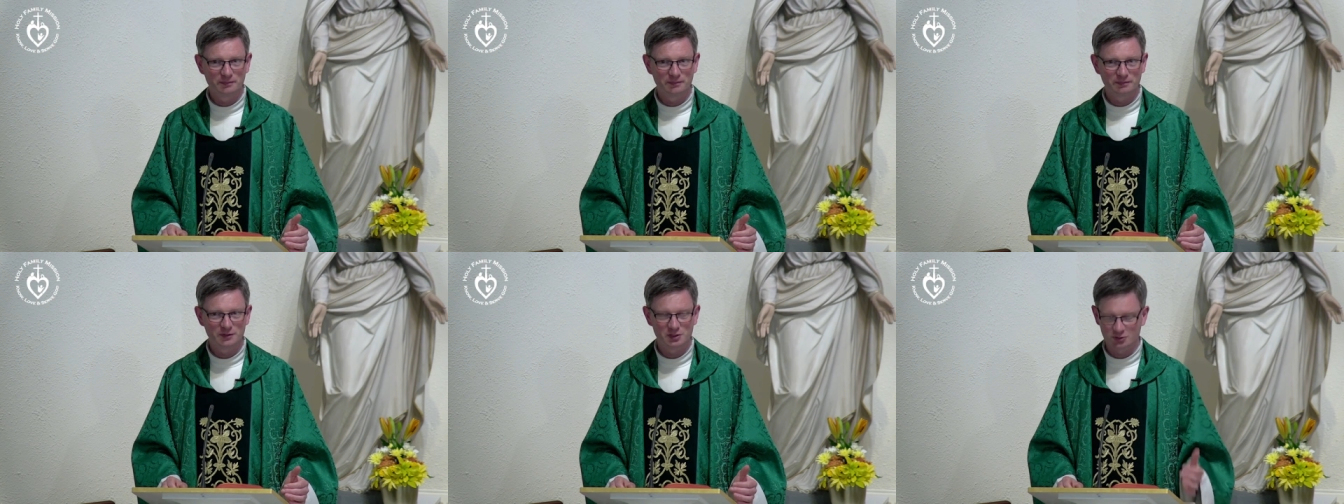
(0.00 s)

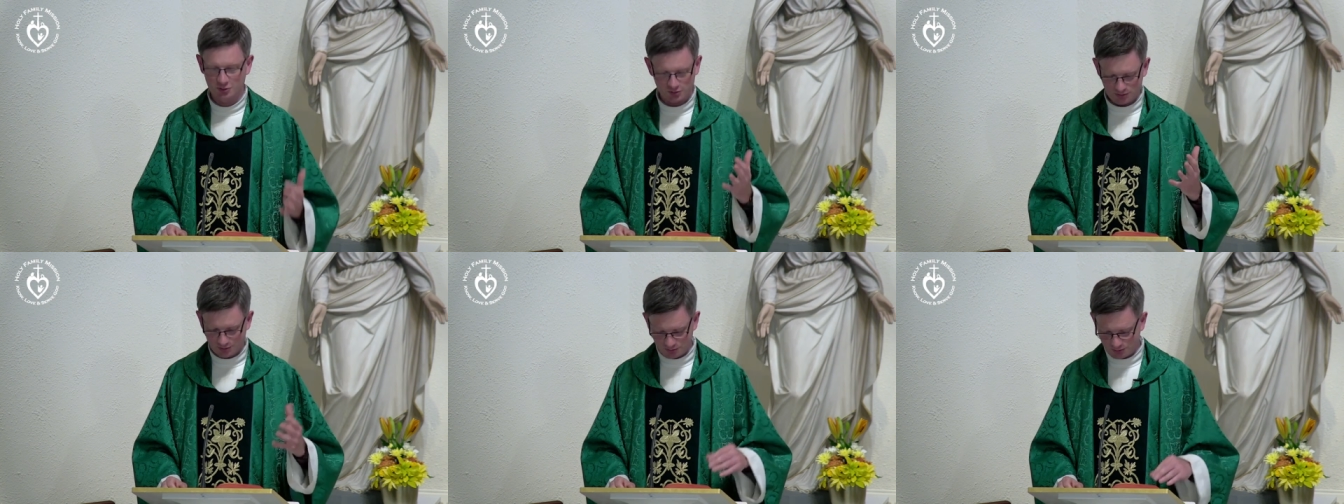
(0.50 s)
This is,
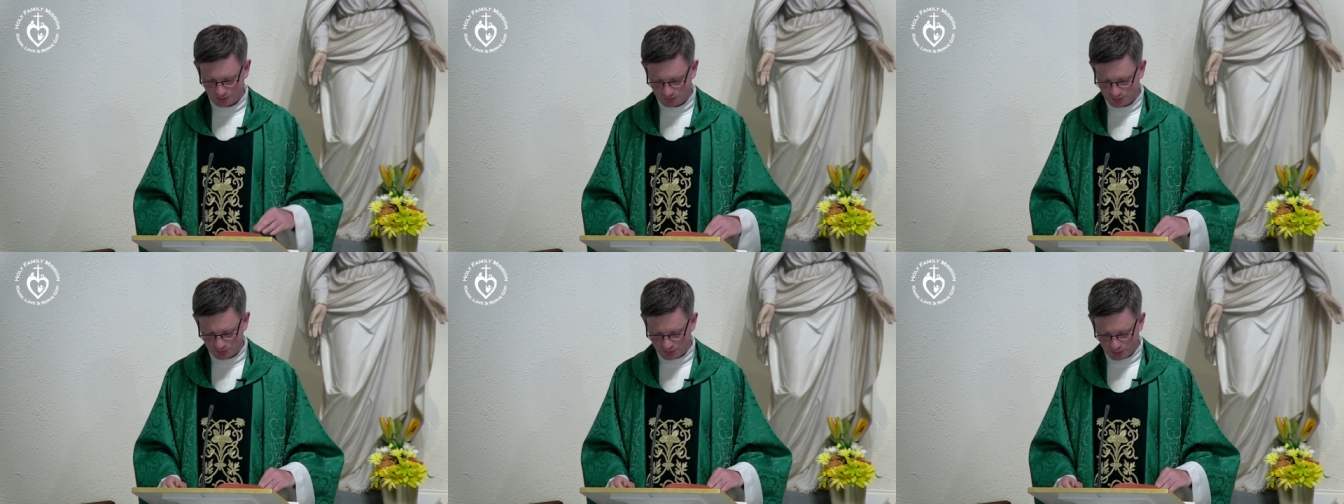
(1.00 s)
this is
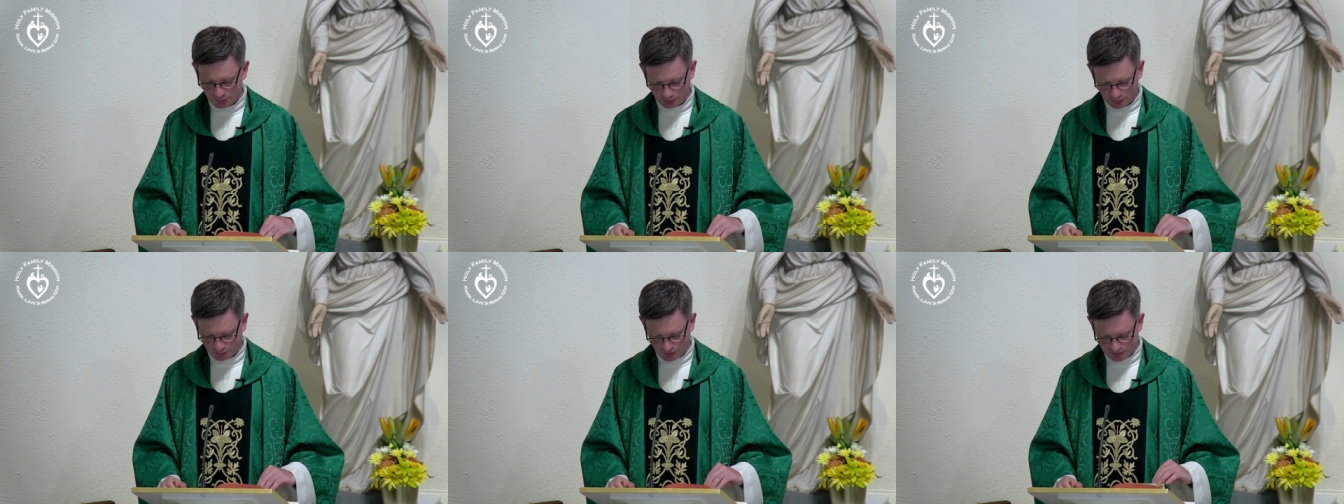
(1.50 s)
just beautiful
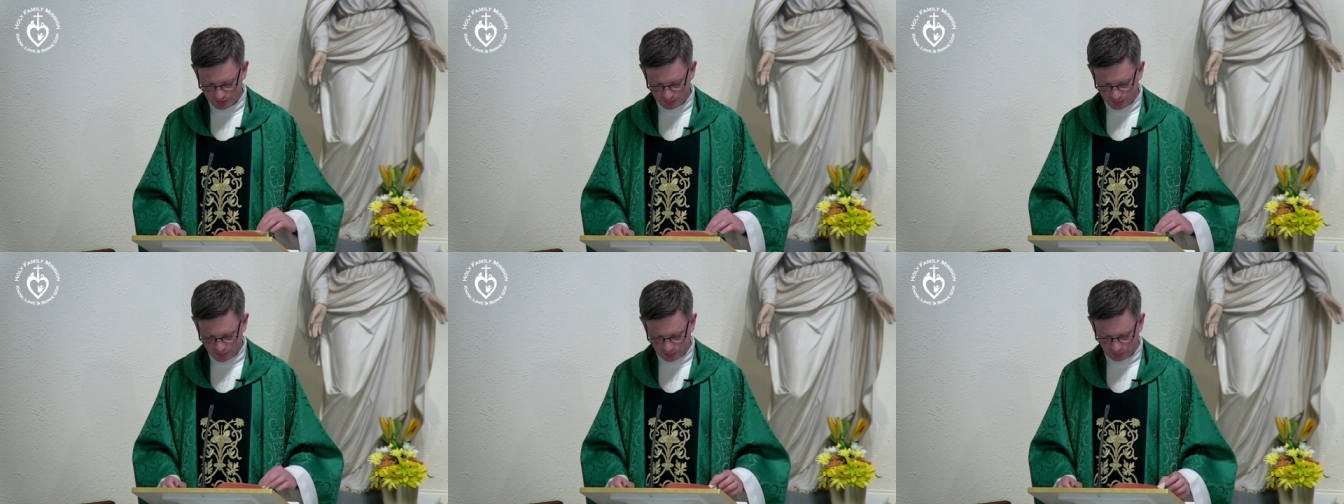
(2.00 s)
words,
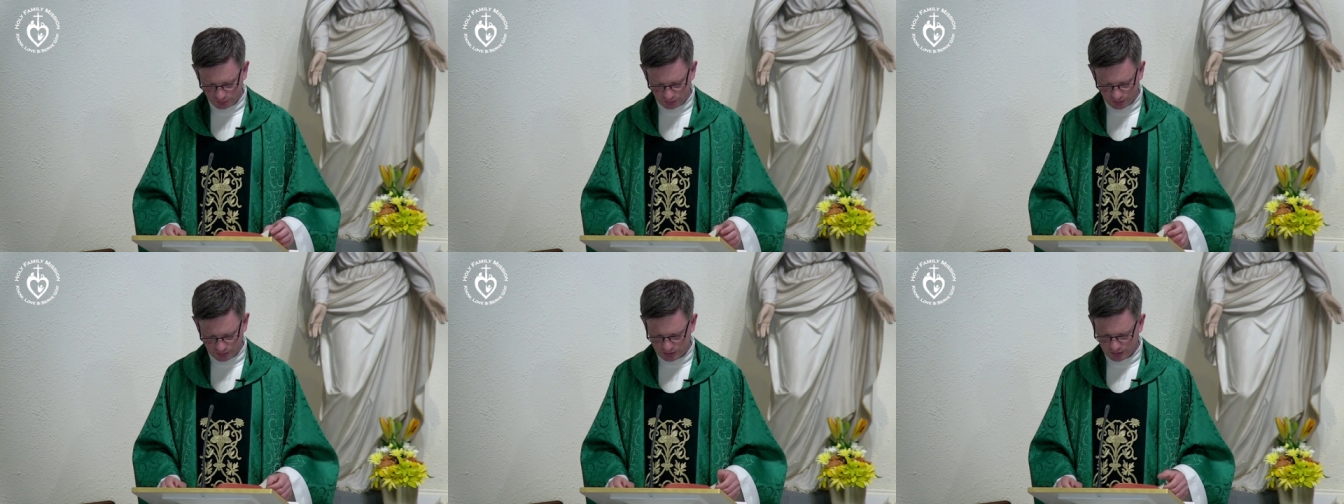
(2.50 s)
beautiful
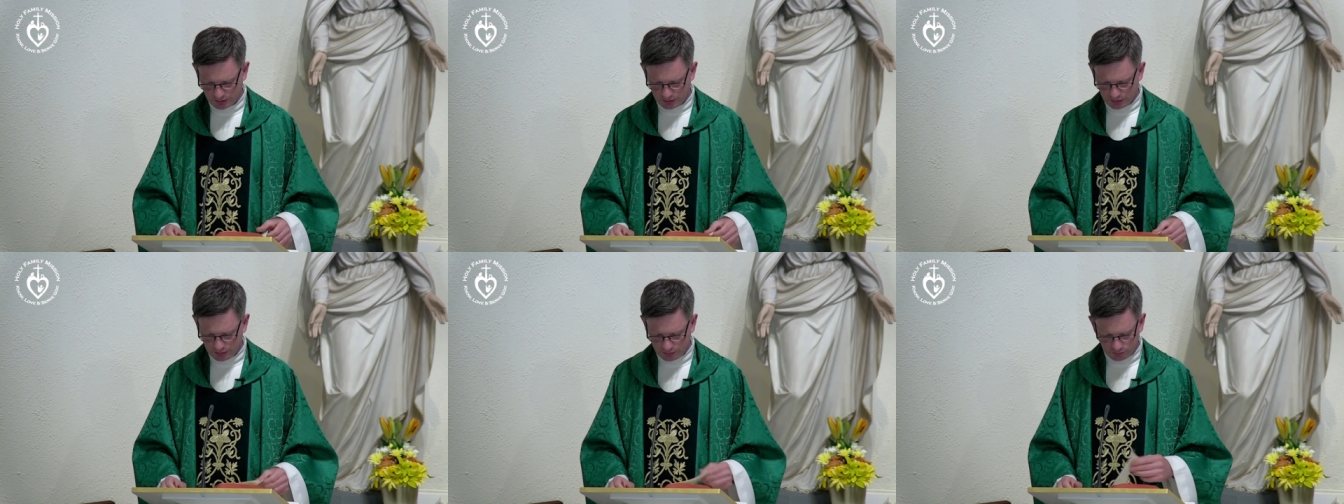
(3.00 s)
words
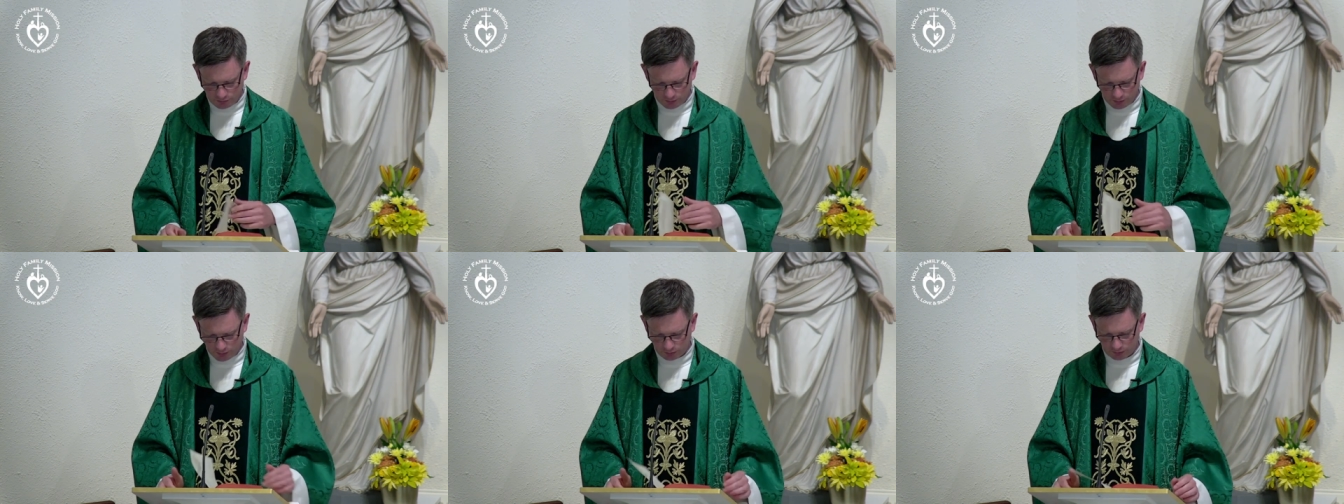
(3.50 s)
from the
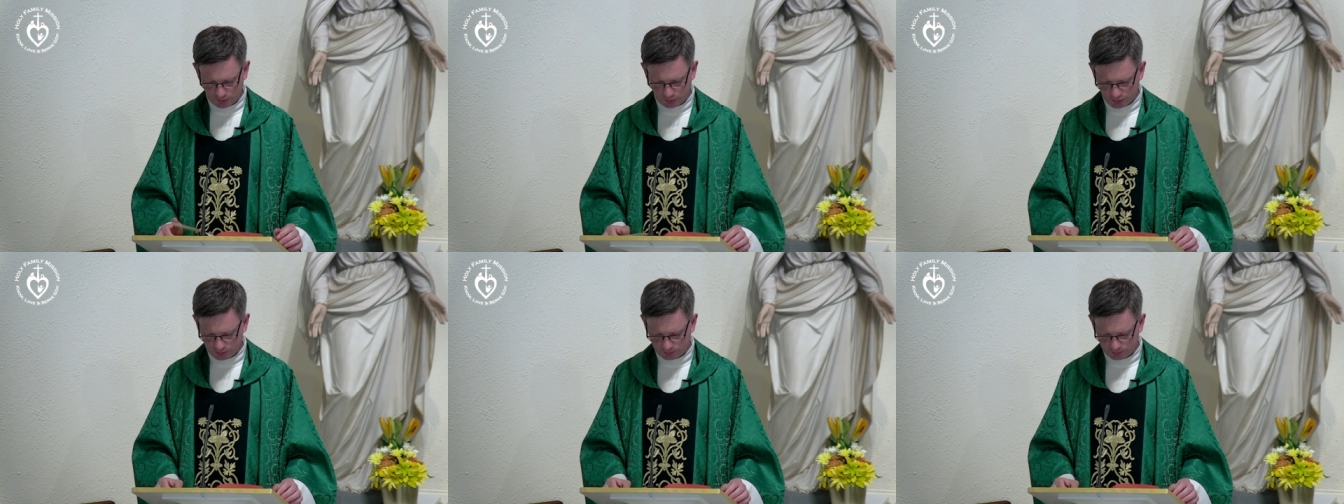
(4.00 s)
mouth of the Lord.